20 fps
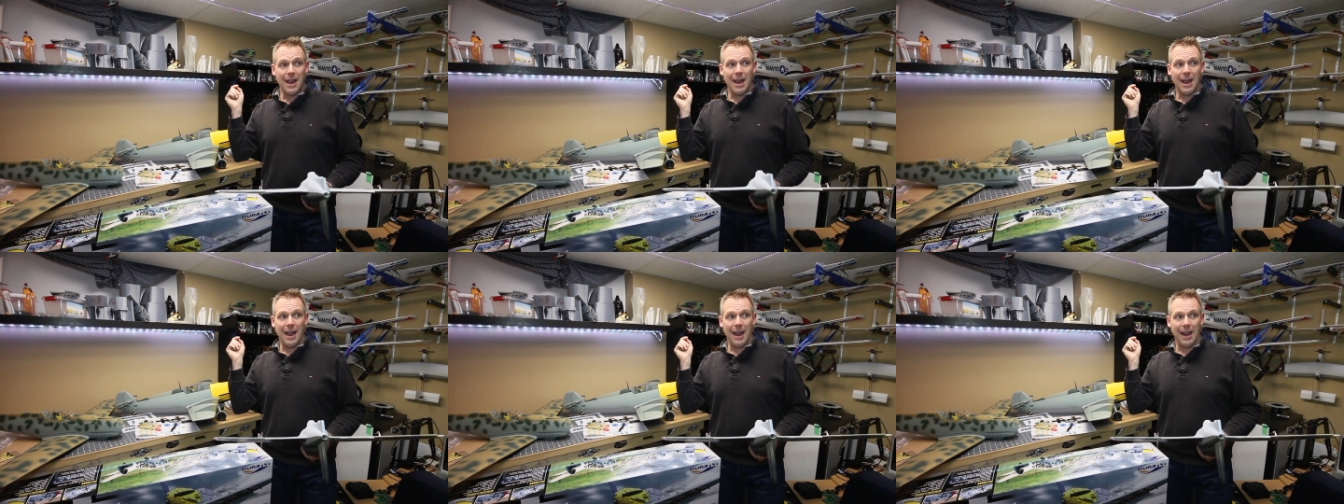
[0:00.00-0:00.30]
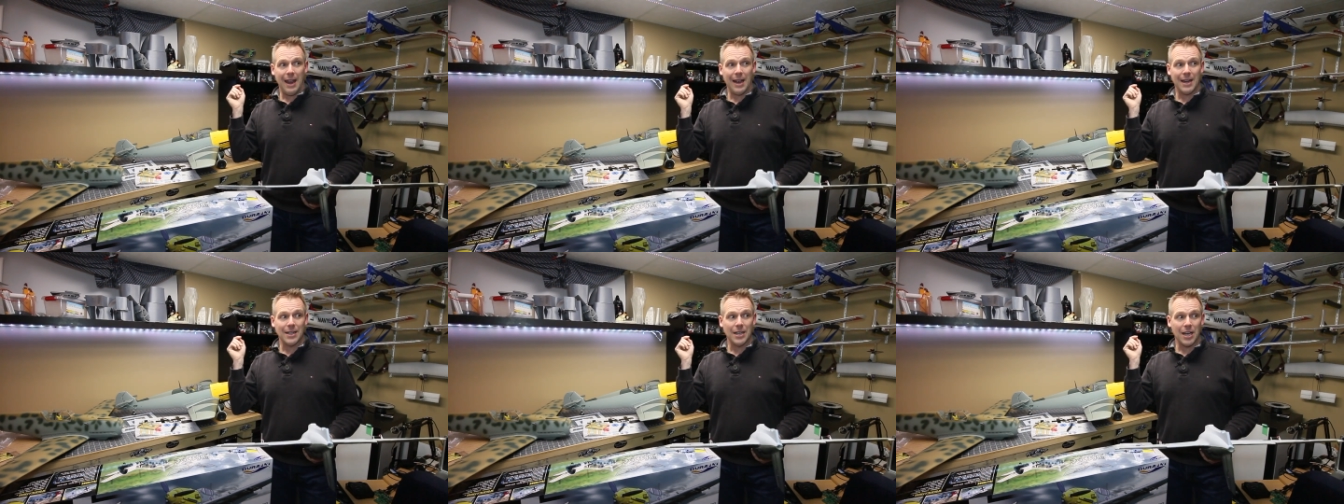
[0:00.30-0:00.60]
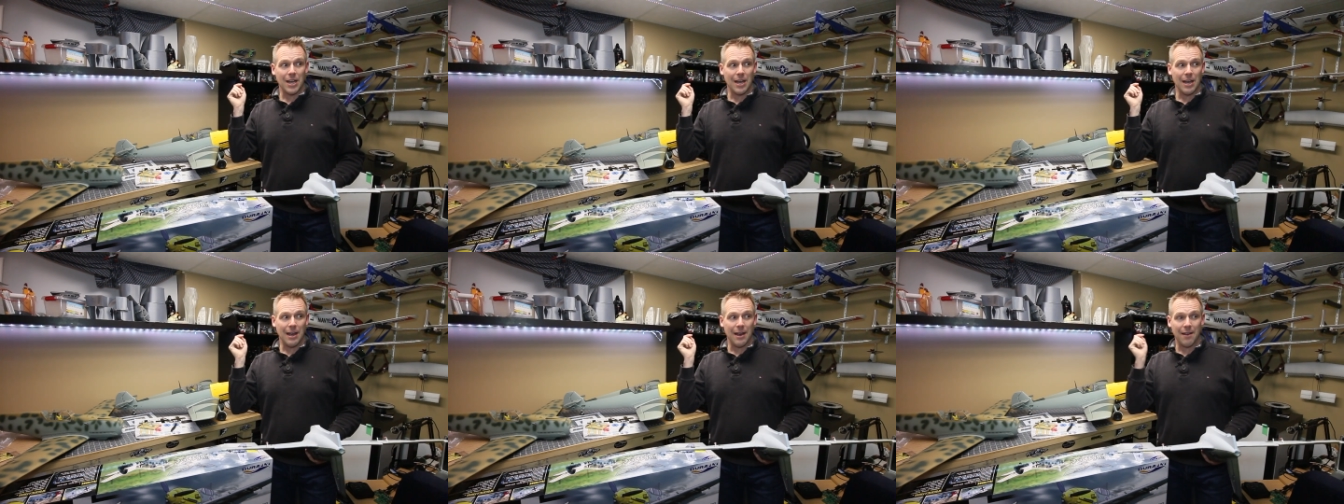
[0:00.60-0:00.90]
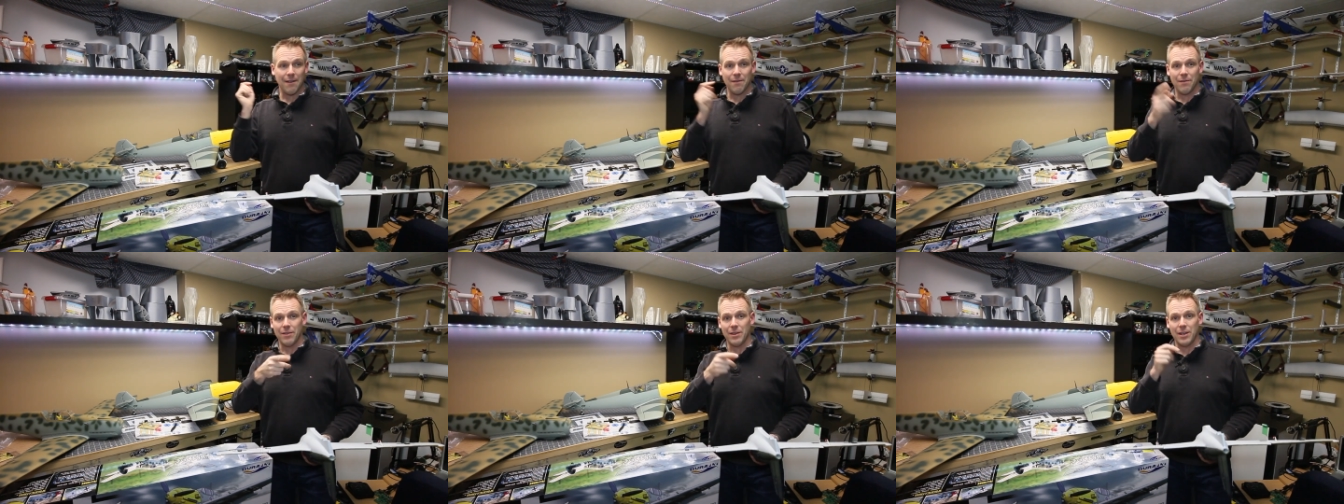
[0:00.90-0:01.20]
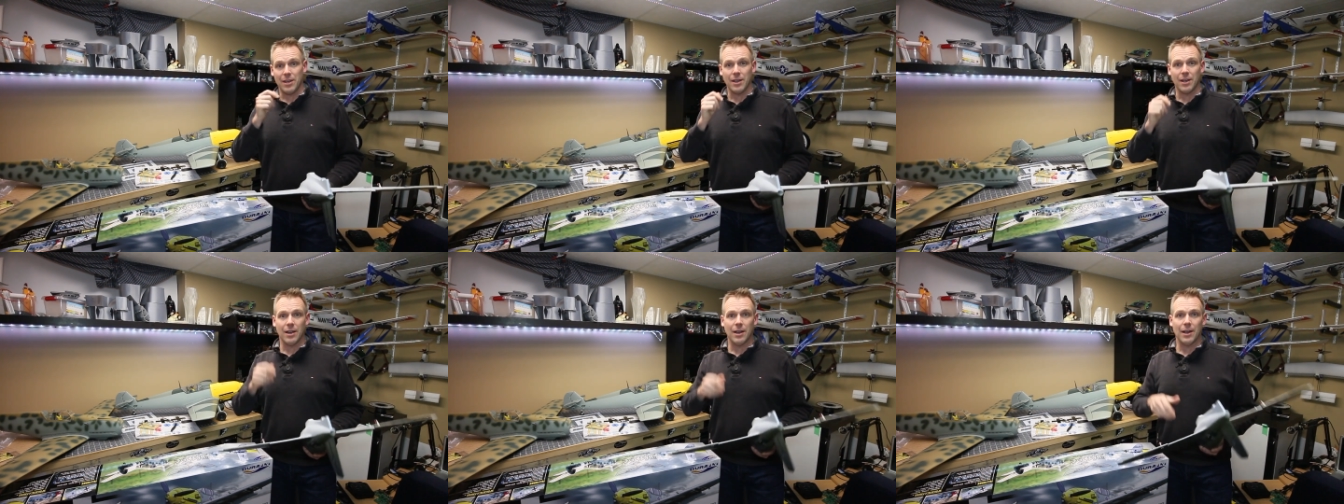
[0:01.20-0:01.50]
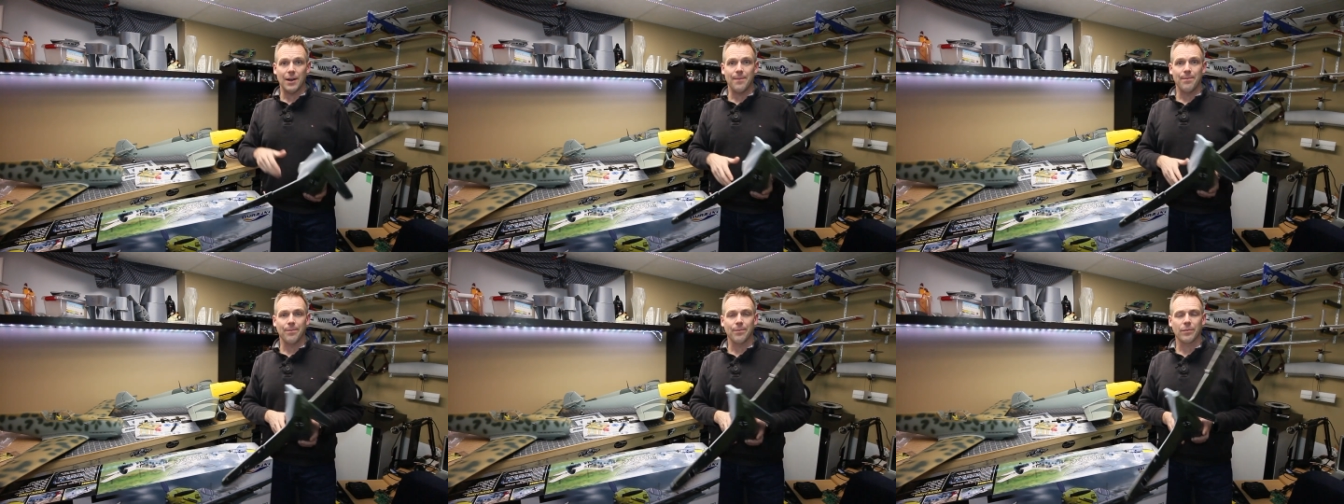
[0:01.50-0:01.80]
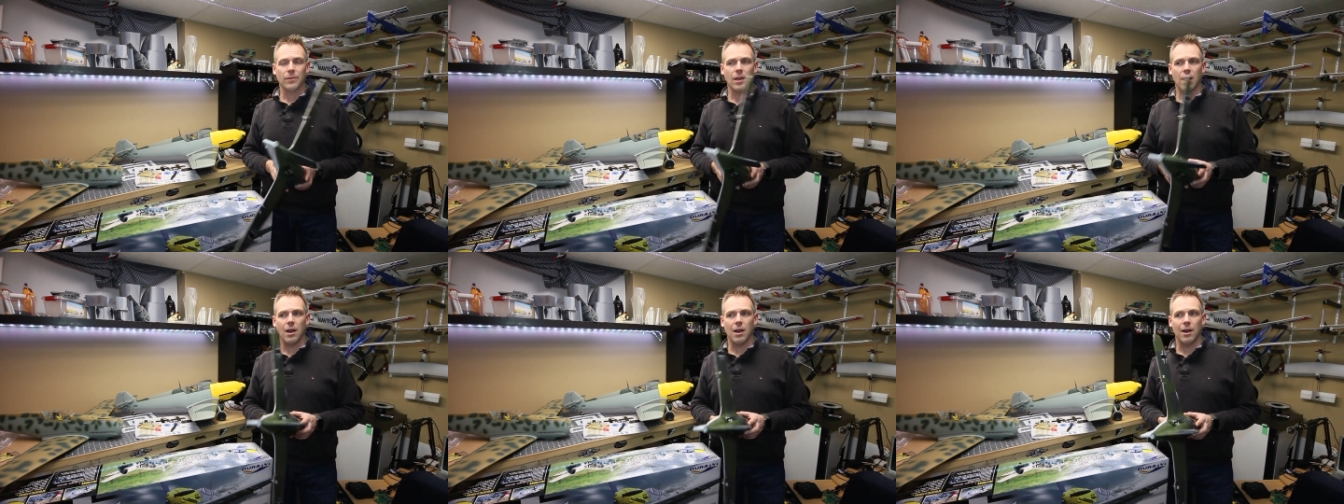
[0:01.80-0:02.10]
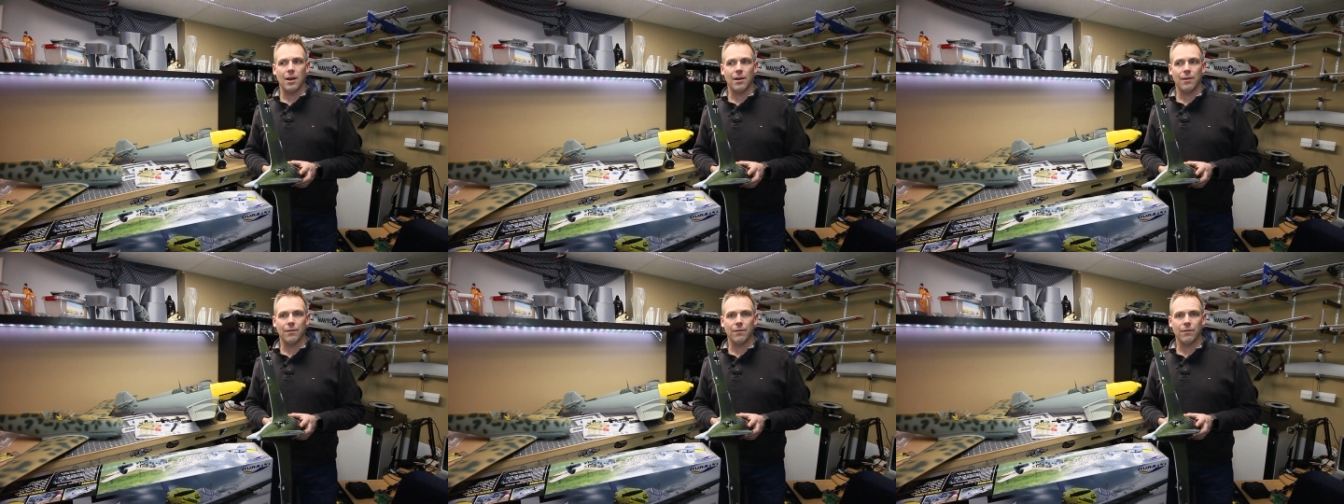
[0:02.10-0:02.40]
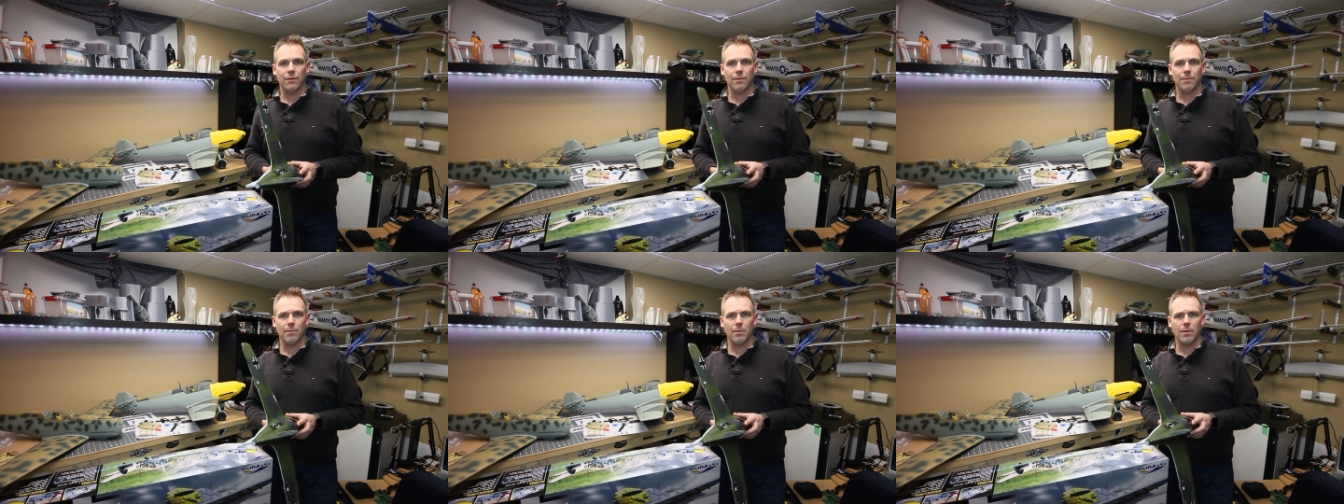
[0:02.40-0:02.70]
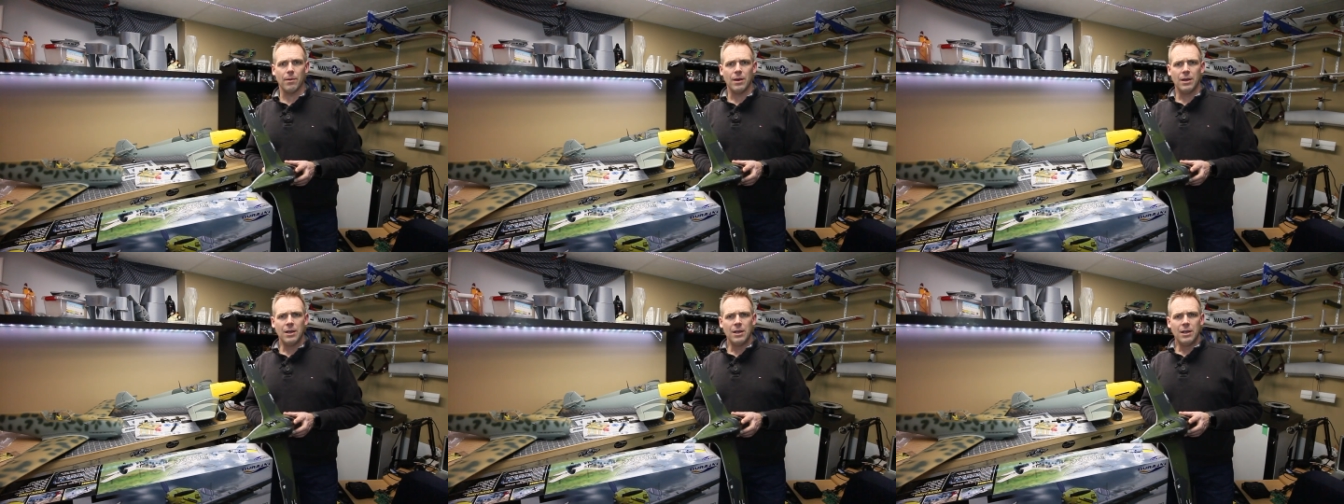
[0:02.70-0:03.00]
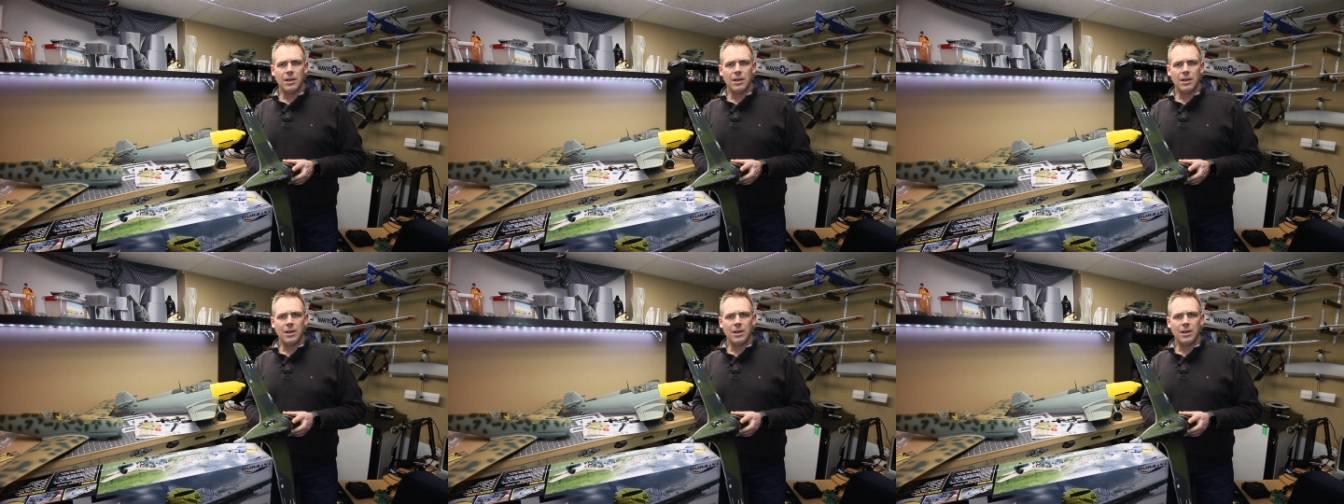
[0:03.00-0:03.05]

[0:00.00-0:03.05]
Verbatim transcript: and I have the uh, uh, from